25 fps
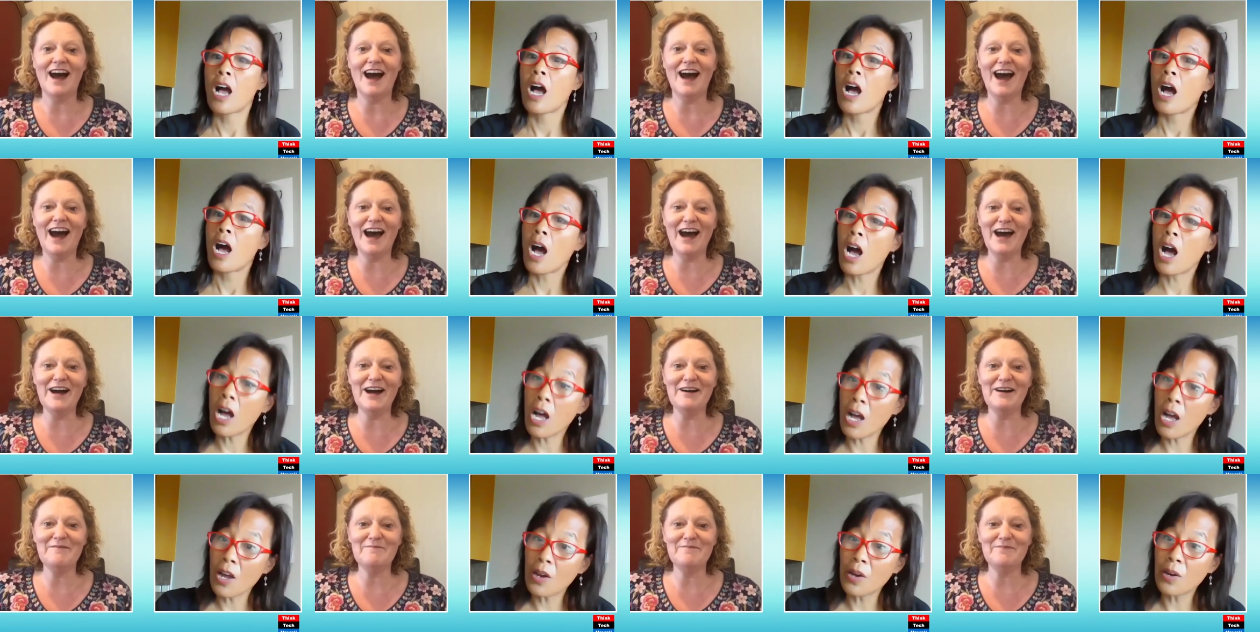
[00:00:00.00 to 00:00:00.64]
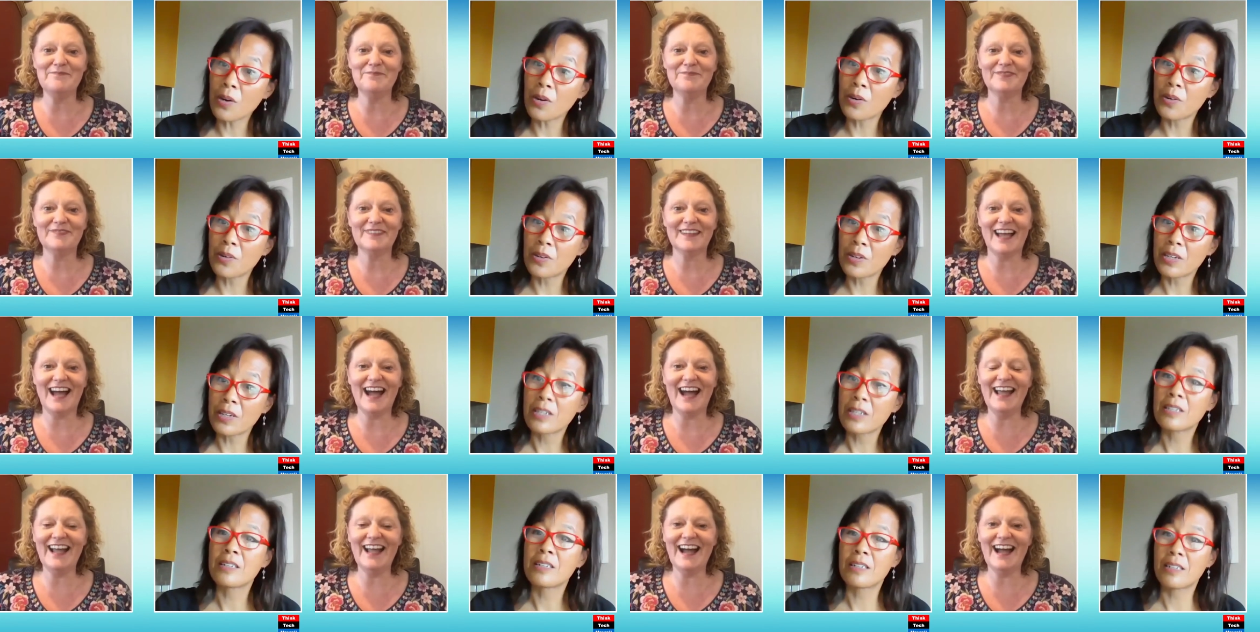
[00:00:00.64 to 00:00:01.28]
Speaker 1: Um,
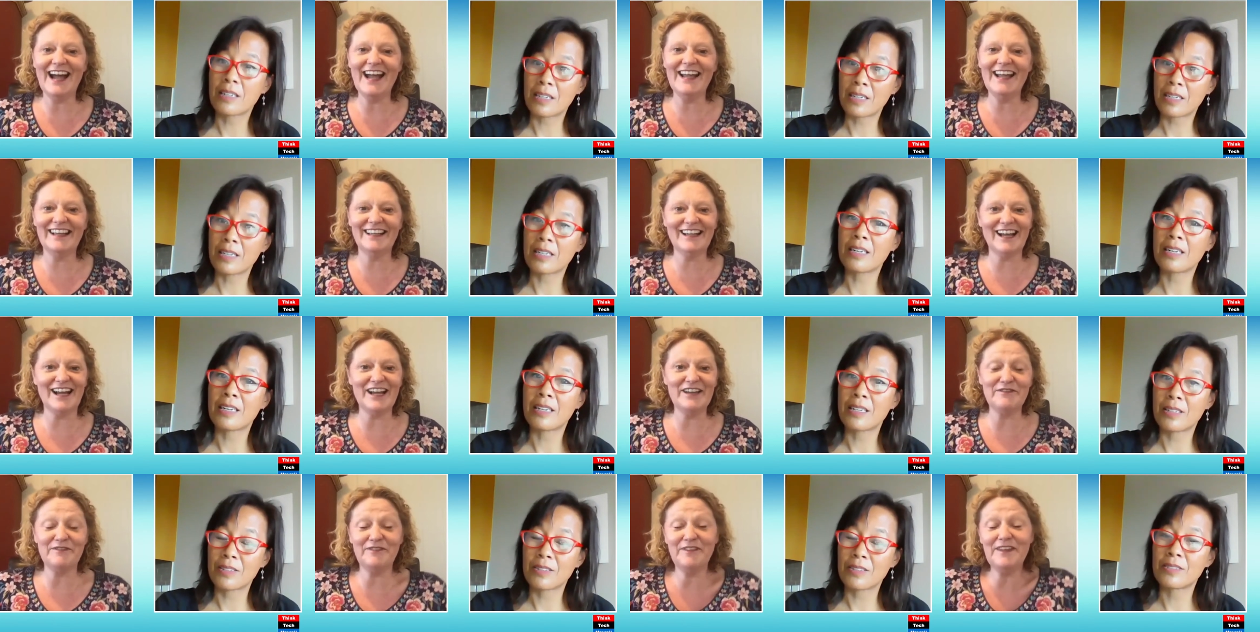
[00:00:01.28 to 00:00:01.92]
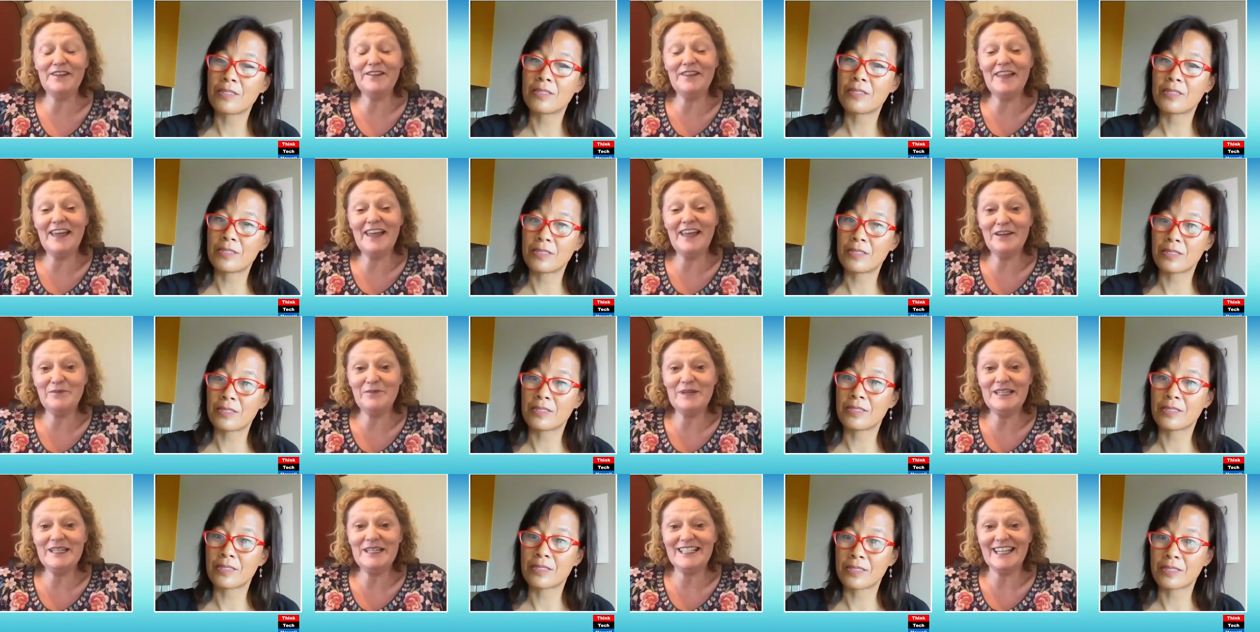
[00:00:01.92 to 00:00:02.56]
oh. I, I, I feel
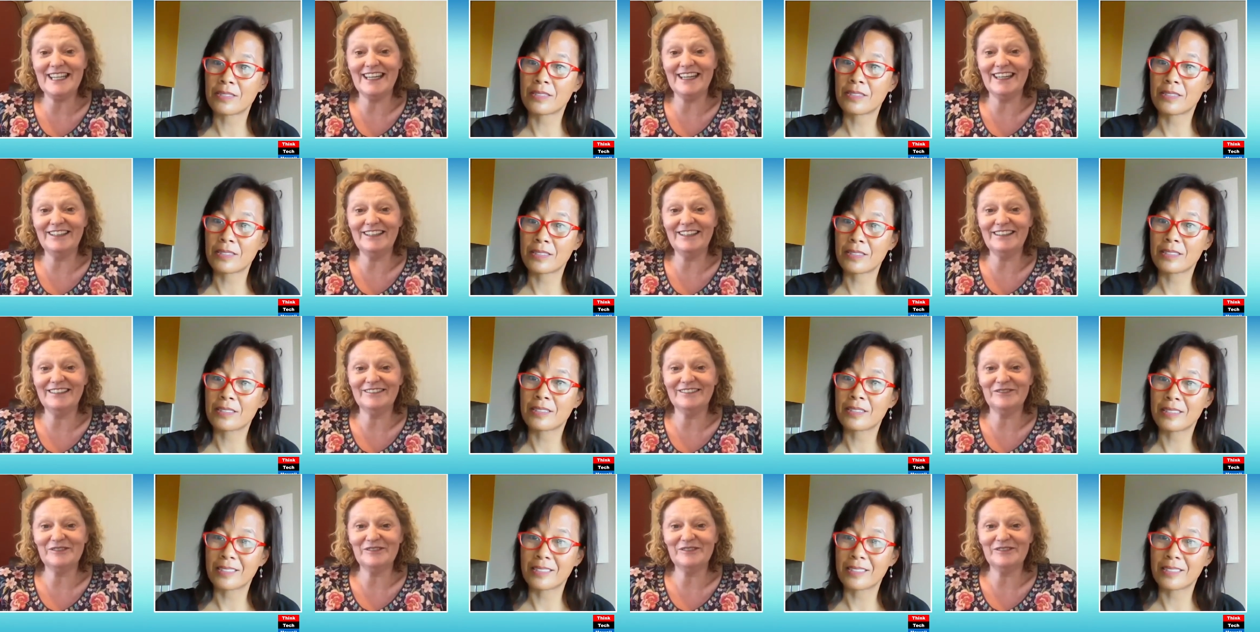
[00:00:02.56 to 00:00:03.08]
like we did.